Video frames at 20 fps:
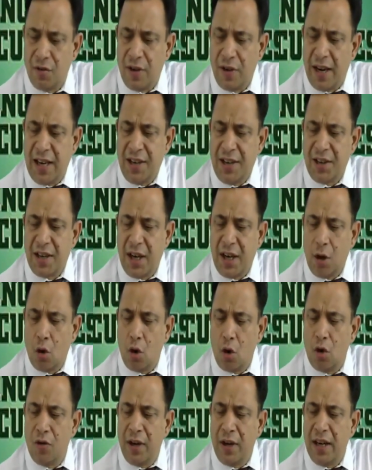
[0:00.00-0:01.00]
When I say
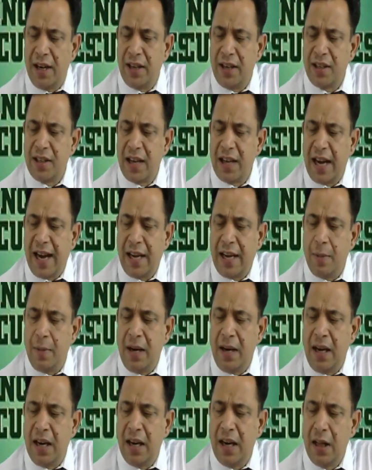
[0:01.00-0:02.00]
covenants, I
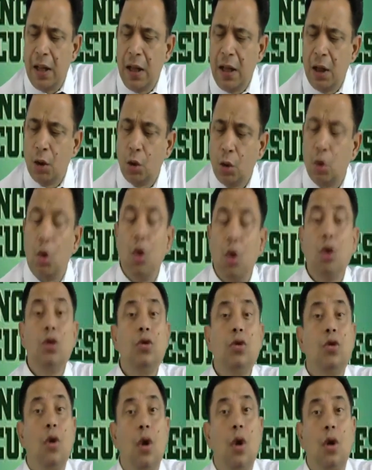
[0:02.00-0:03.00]
mean
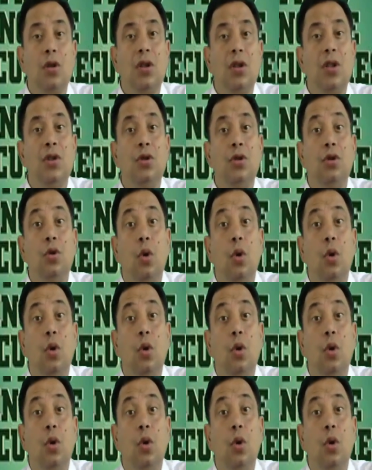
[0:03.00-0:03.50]
those clauses,